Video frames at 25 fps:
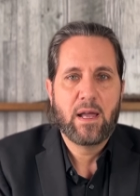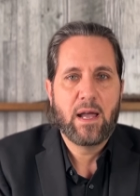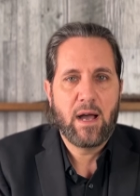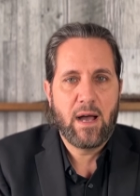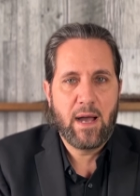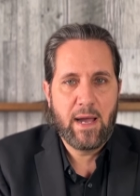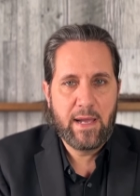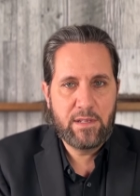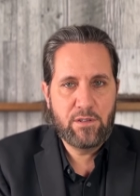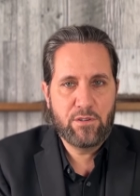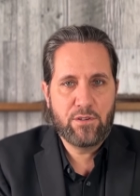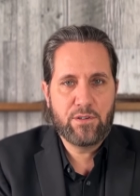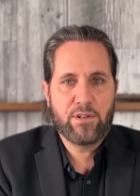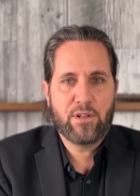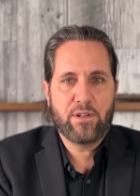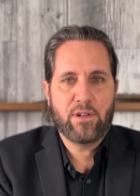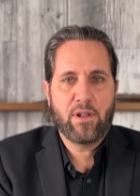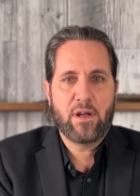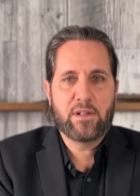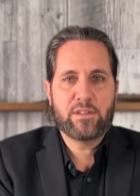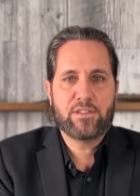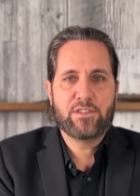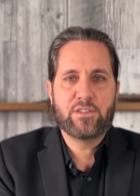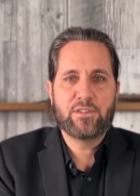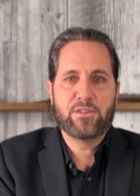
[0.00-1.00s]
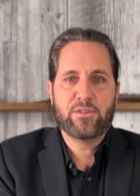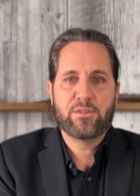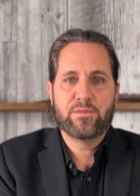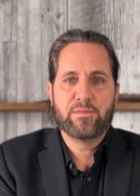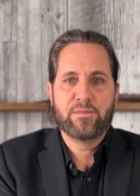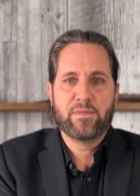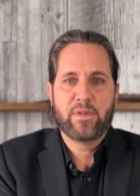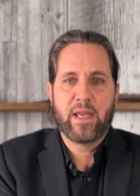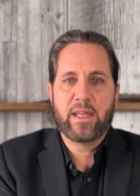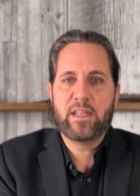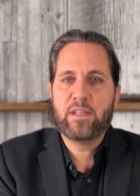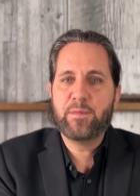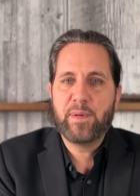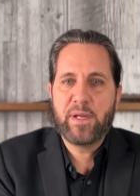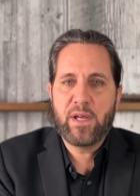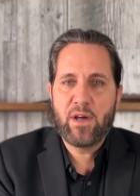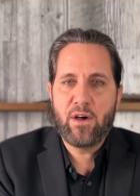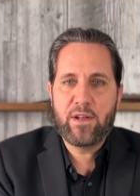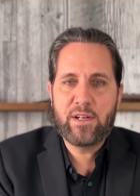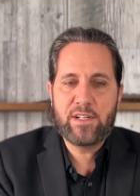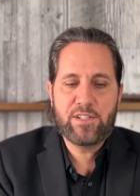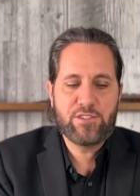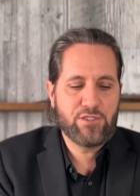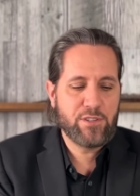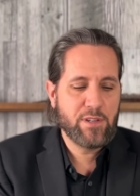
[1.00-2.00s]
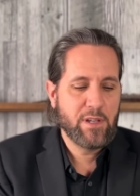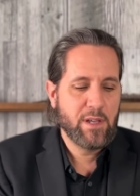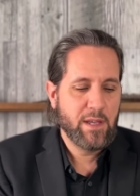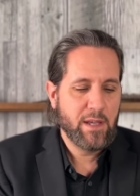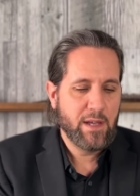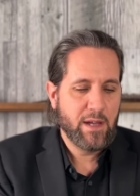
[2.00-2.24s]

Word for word: I learned a lot too. And to be honest,